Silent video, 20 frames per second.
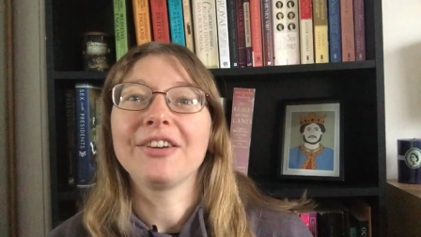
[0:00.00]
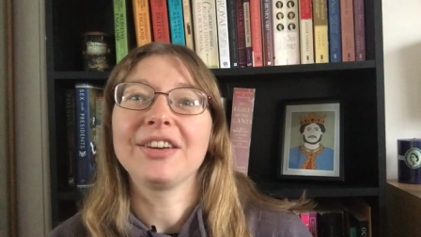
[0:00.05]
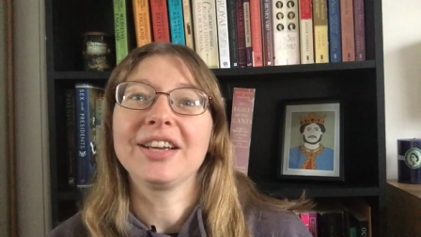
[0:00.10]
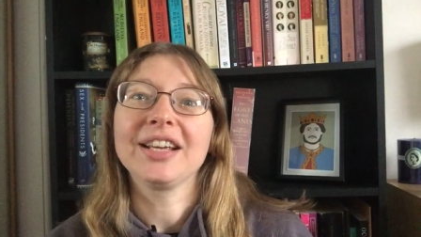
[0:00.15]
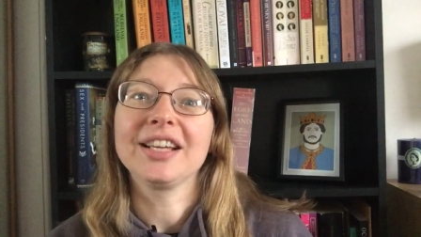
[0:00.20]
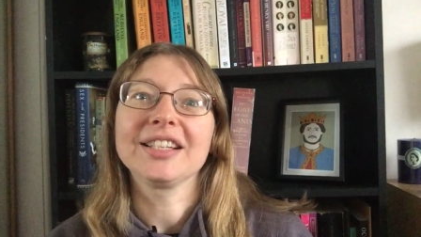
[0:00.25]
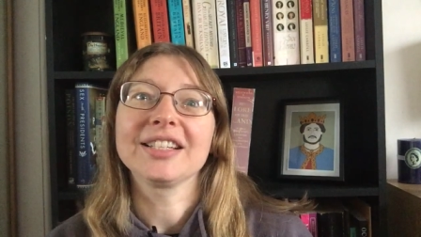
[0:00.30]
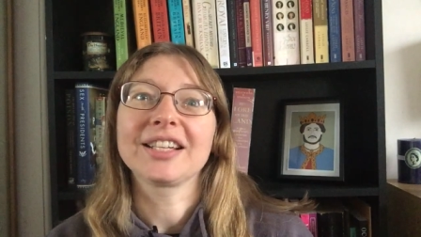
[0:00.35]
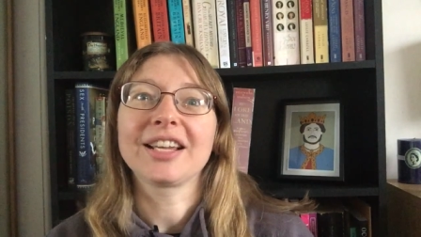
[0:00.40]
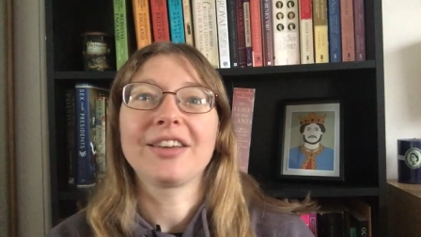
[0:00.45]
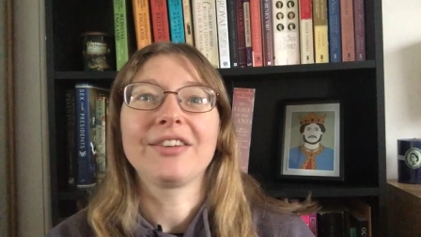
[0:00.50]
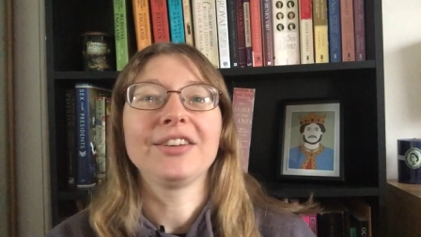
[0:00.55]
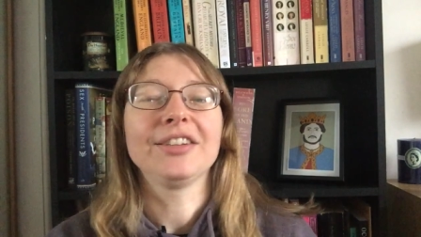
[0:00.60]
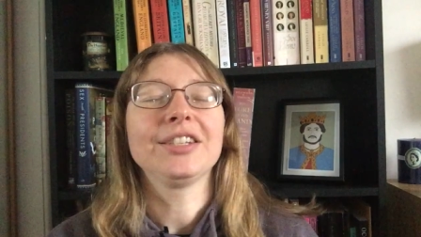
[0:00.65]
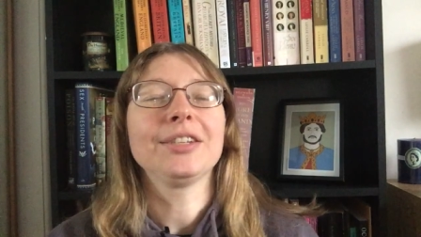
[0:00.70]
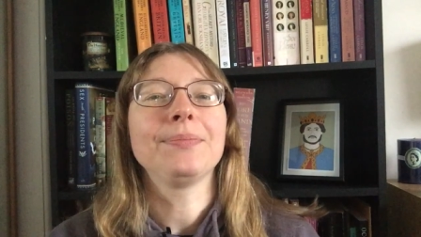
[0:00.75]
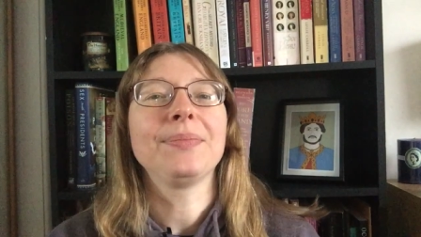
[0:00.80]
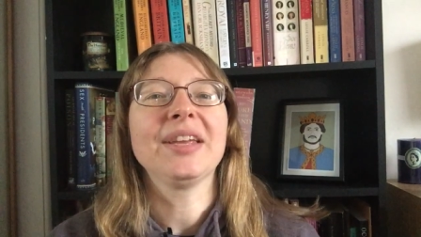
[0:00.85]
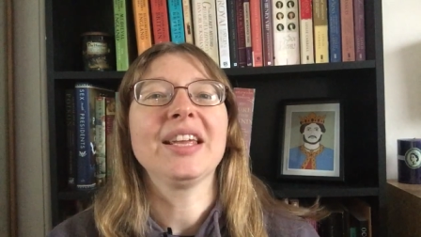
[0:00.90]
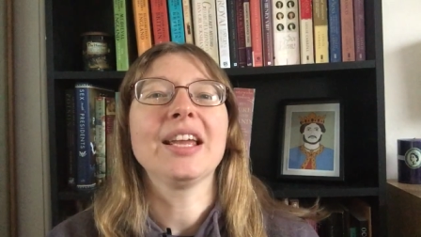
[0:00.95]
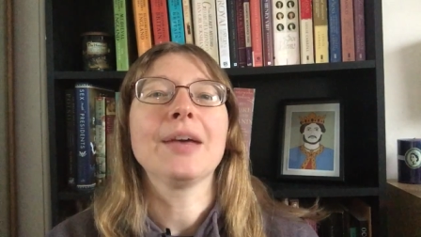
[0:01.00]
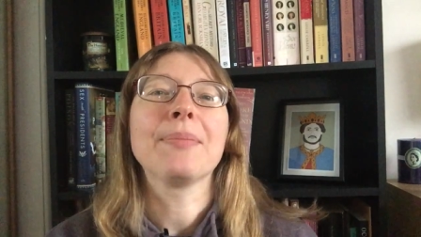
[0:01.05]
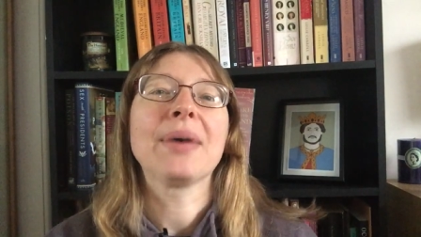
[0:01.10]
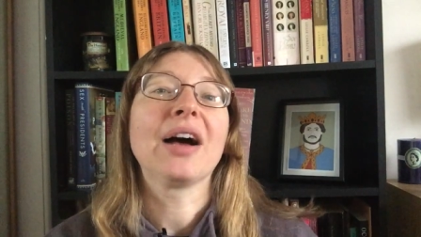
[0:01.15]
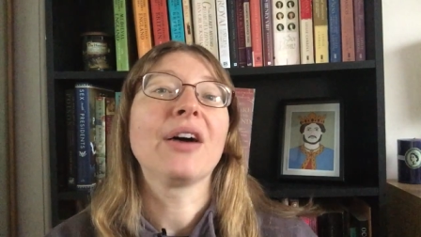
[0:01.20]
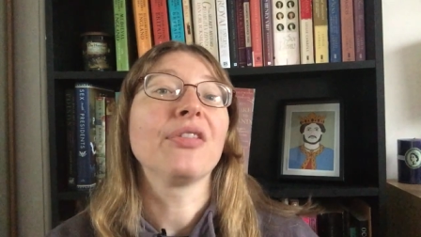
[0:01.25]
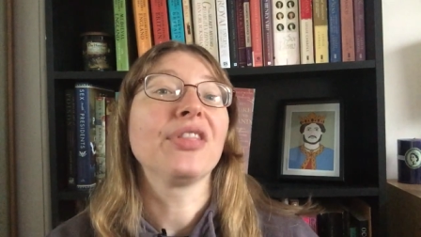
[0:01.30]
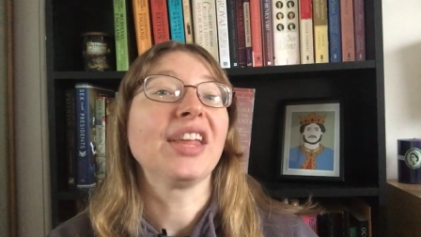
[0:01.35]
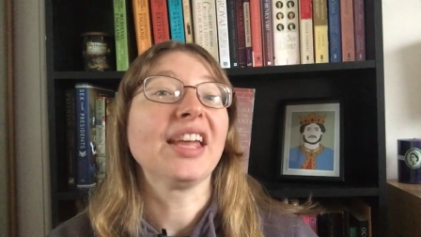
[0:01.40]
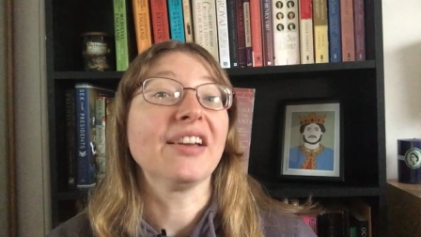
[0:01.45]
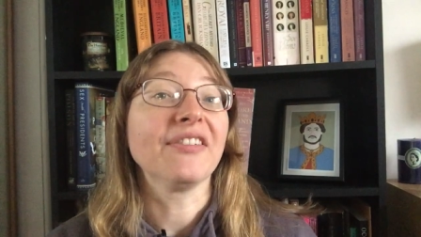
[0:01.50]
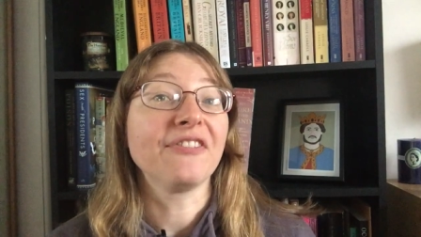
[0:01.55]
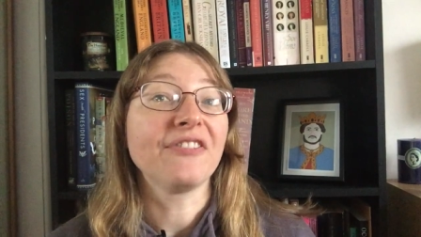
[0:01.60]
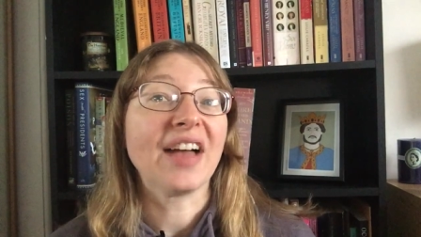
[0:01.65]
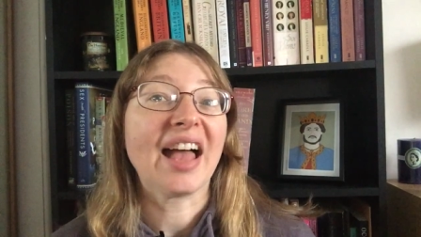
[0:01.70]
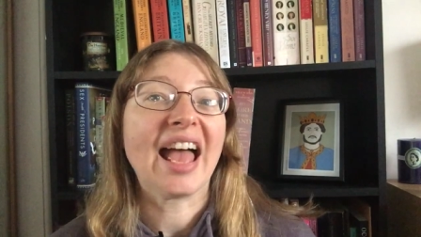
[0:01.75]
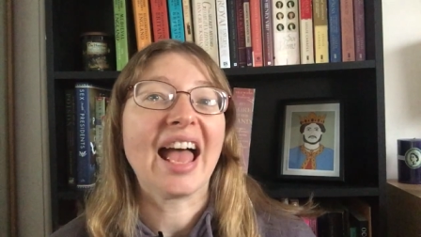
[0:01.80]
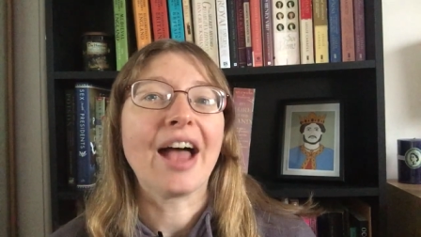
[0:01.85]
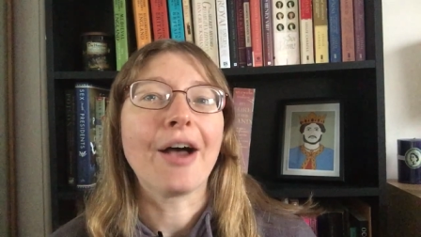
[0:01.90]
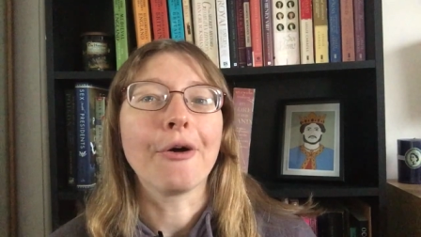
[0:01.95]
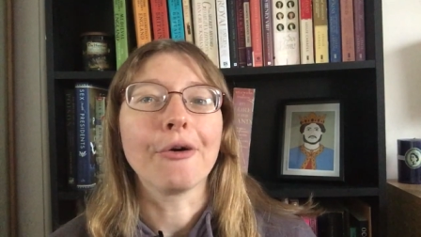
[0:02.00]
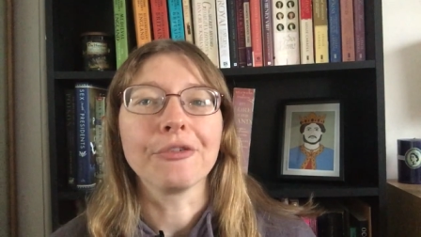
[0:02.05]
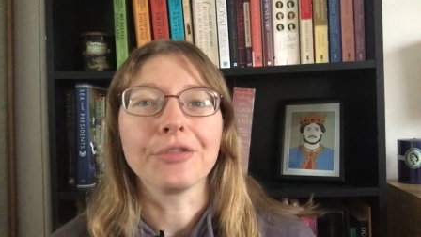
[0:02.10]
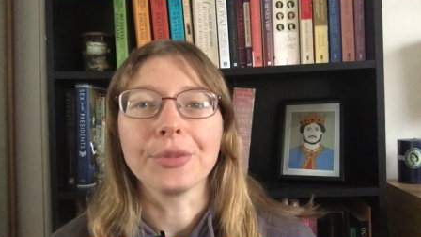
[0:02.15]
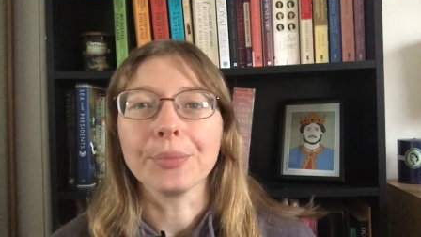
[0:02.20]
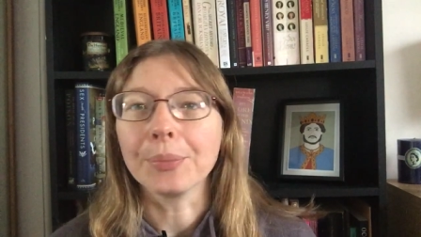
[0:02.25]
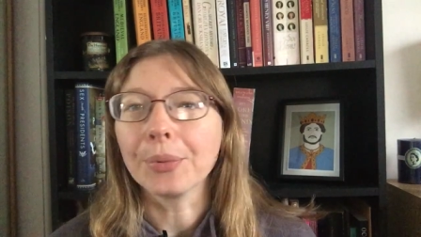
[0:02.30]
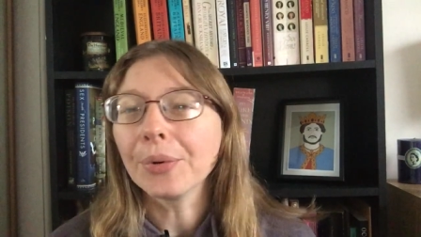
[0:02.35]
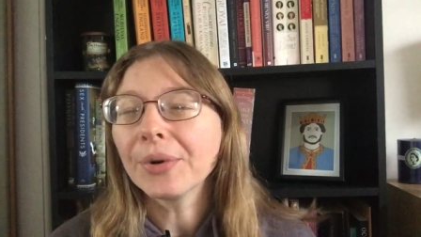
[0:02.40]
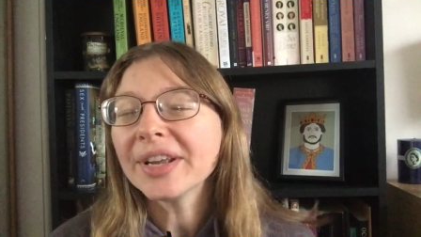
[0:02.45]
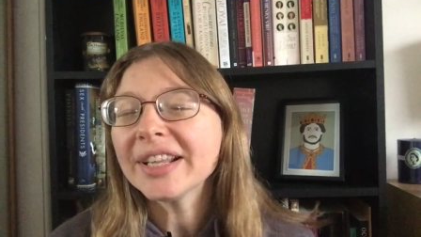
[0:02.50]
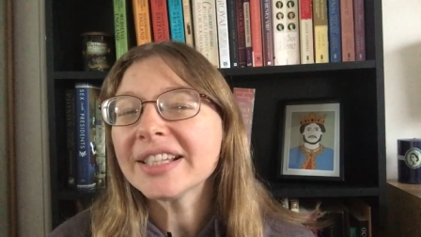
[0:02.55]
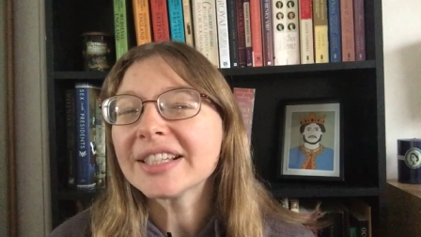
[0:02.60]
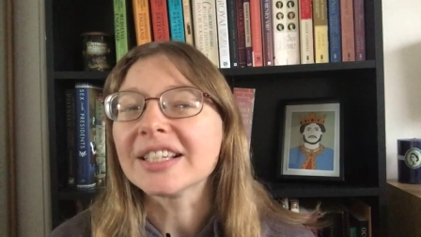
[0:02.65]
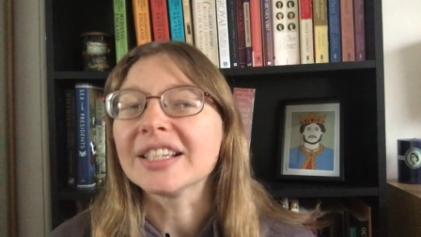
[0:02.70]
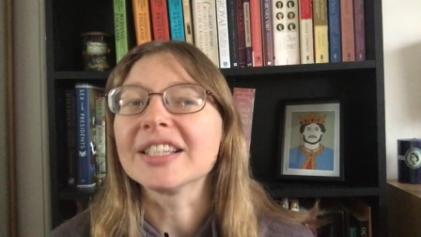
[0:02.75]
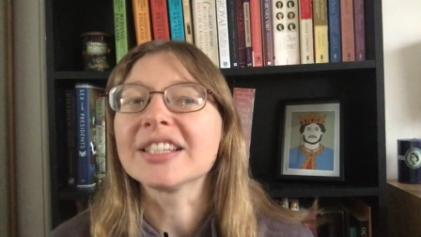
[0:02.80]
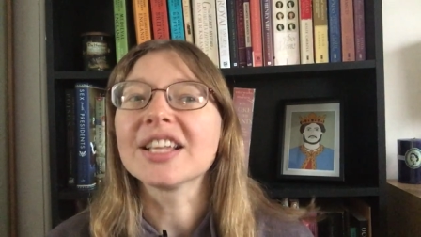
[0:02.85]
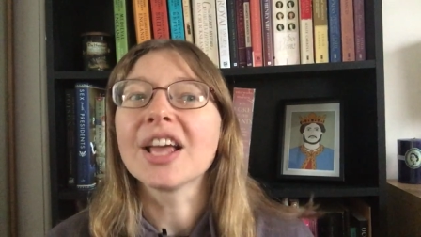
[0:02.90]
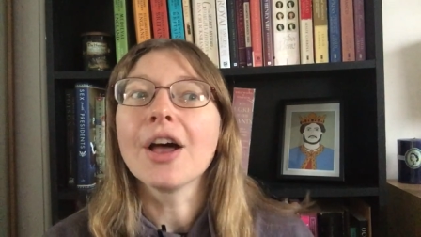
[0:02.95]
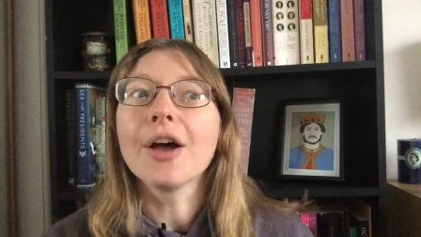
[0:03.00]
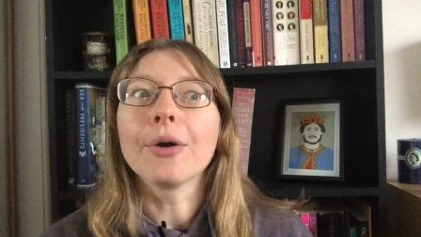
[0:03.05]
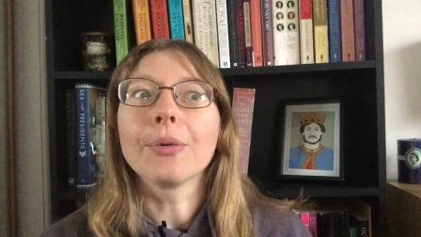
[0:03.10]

is going to be about the affair of the poisons,